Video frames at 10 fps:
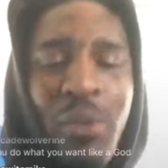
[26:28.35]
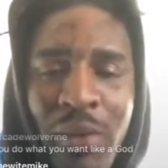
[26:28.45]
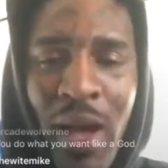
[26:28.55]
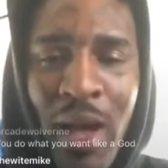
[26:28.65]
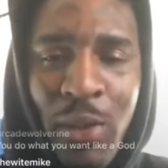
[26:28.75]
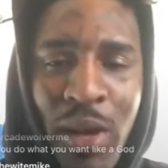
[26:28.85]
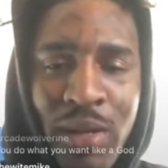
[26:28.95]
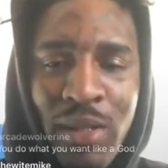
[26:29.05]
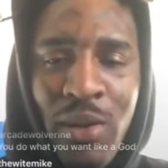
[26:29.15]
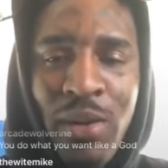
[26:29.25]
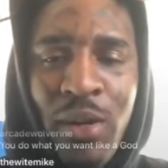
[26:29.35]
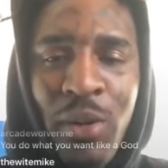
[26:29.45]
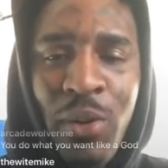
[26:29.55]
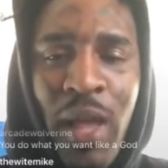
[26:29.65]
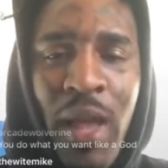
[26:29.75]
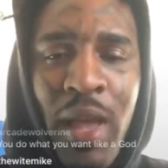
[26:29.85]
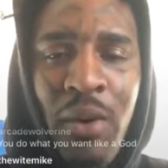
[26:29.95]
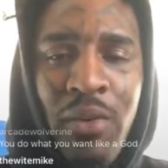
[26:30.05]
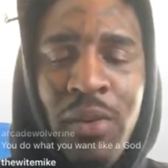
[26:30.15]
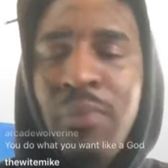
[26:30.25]
oh god, you gotta start the whole game
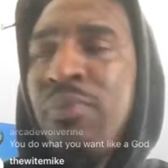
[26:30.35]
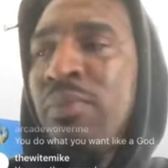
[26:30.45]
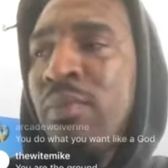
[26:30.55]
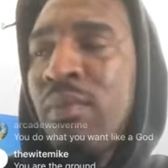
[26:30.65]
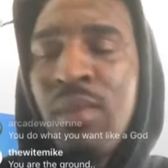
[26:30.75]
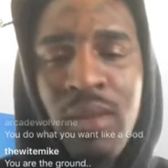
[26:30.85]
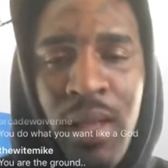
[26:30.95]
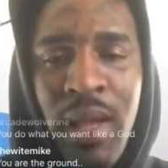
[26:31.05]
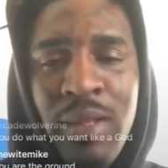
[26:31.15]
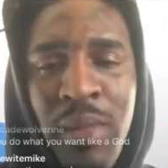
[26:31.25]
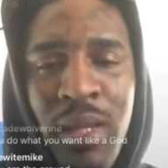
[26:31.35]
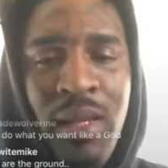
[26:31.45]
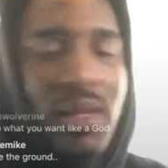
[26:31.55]
over. That's me.